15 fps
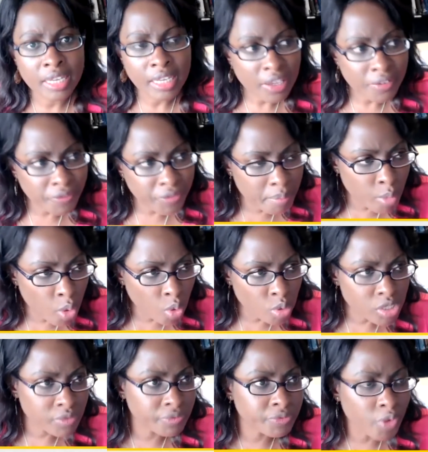If the
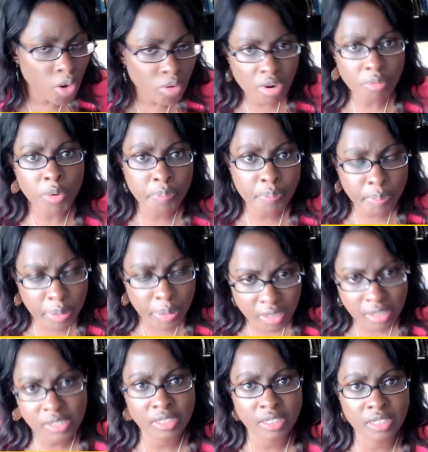most vulnerable
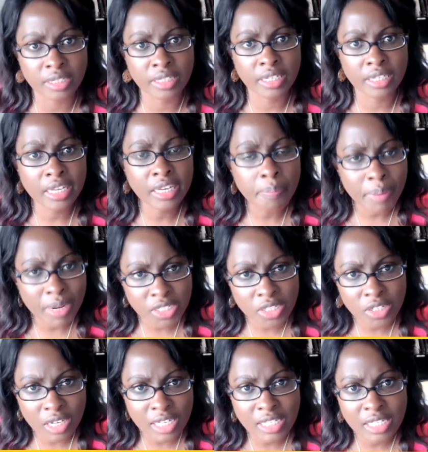person in a
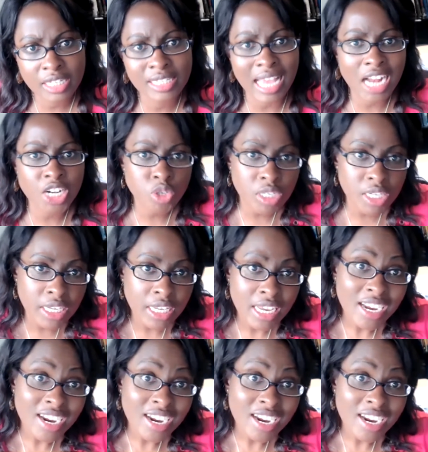particular city is actually